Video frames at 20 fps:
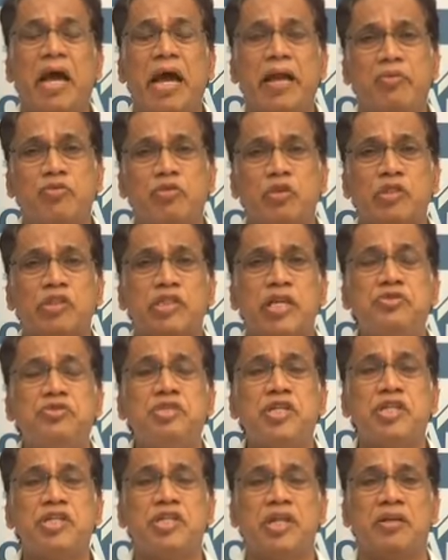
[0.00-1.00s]
And of course,
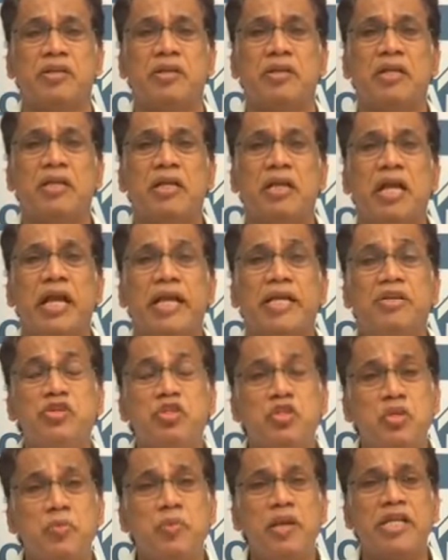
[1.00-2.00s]
incision.
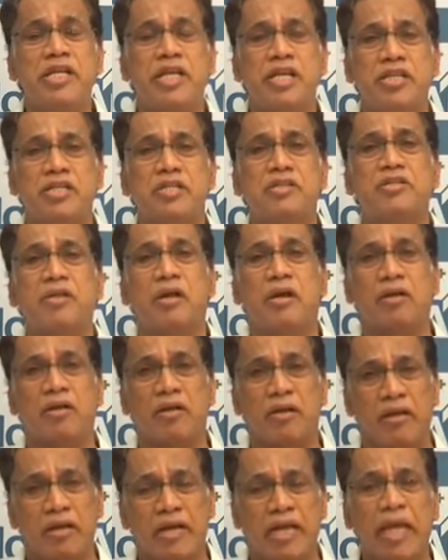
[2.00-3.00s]
Instrumentations
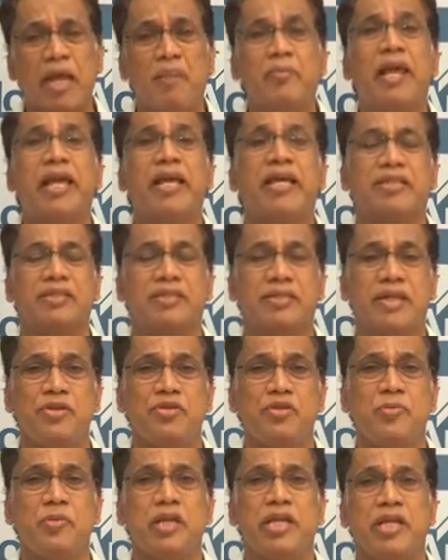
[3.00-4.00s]
are MIS
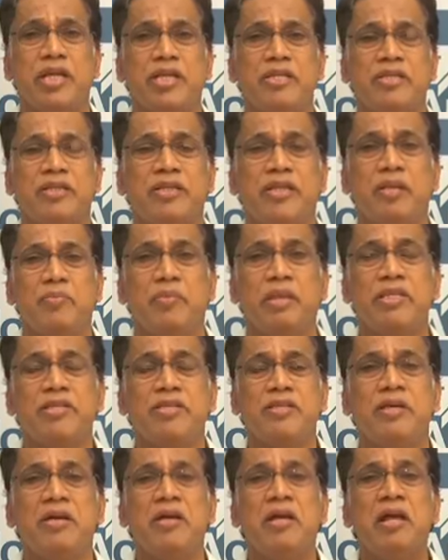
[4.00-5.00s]
instrumentation. That
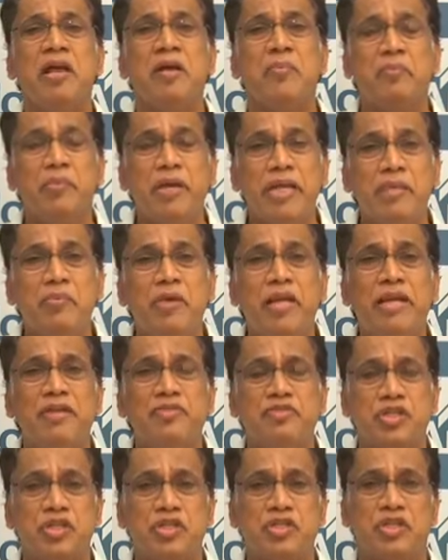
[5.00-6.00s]
means minimal
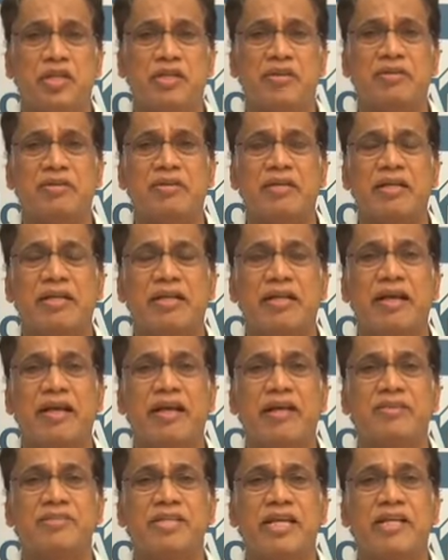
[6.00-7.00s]
incision
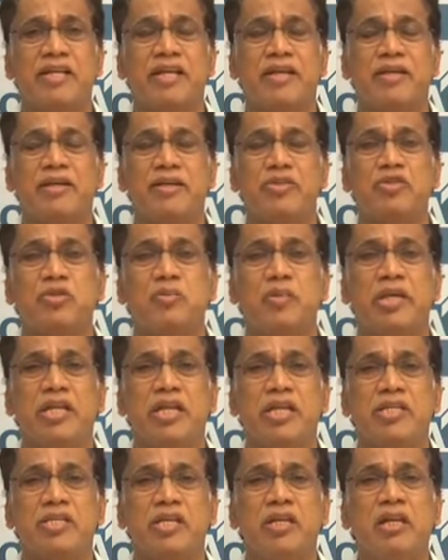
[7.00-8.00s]
technique
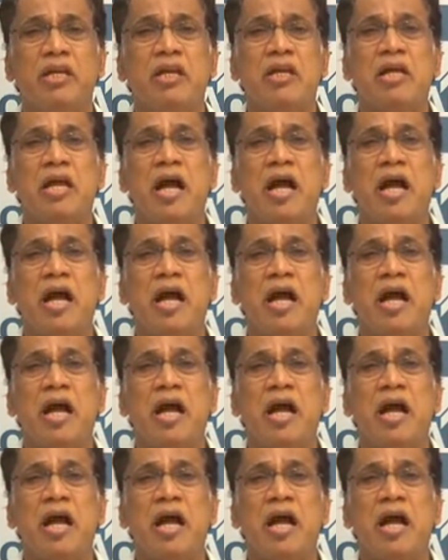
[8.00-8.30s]
instrumentation.